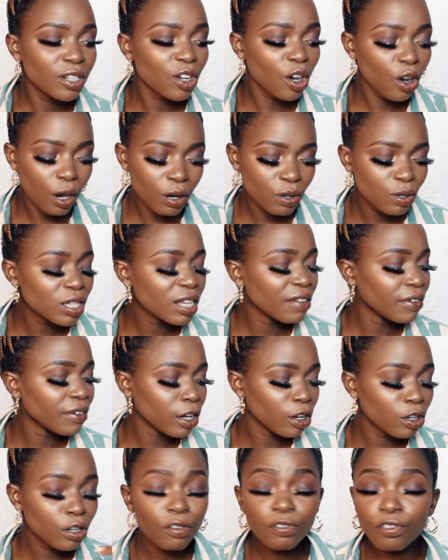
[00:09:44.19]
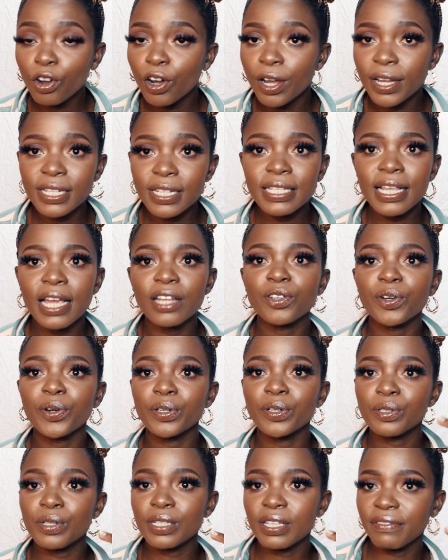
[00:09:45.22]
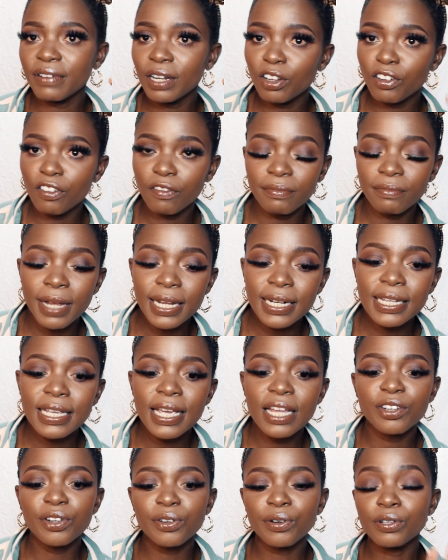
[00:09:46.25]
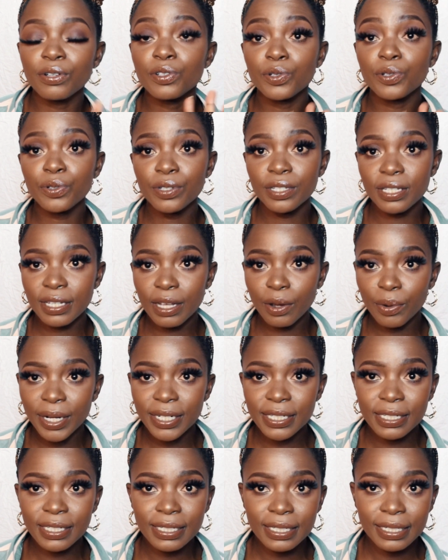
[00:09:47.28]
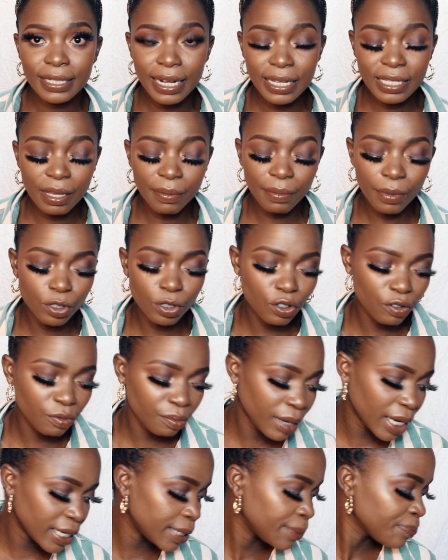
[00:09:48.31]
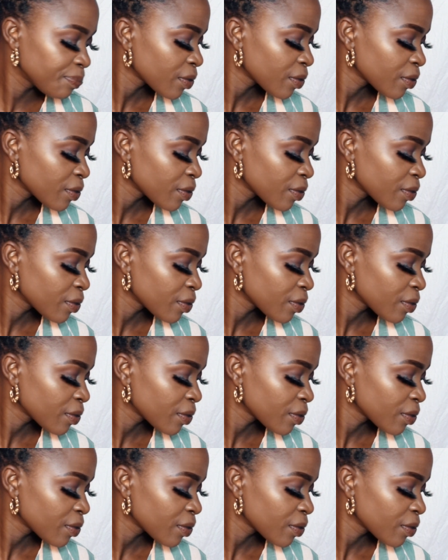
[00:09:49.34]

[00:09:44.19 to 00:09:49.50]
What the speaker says: You're going to save a lot of coins, and you're going to save a lot of money, and you're going to use quite less amount of money